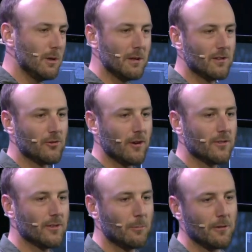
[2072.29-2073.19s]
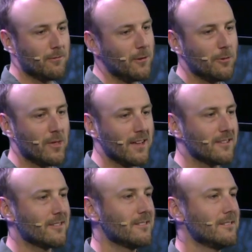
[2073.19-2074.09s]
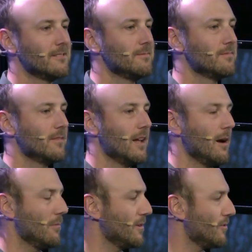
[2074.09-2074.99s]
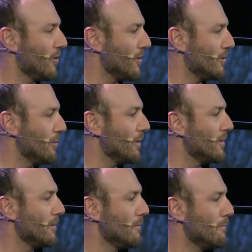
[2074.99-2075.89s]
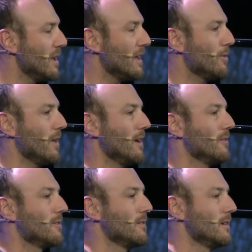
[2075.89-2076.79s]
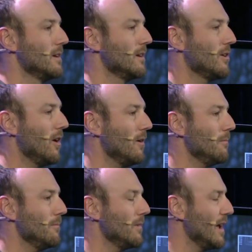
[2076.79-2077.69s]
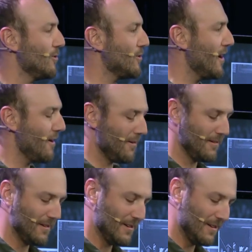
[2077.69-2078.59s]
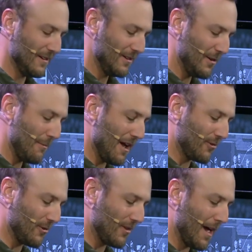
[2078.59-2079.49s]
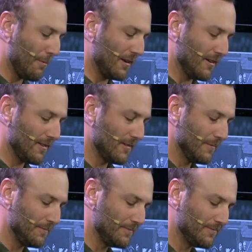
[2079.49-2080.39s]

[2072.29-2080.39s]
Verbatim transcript: You've been entrusted with a few things. I'm going to entrust you with many things. Come and share your master's happiness.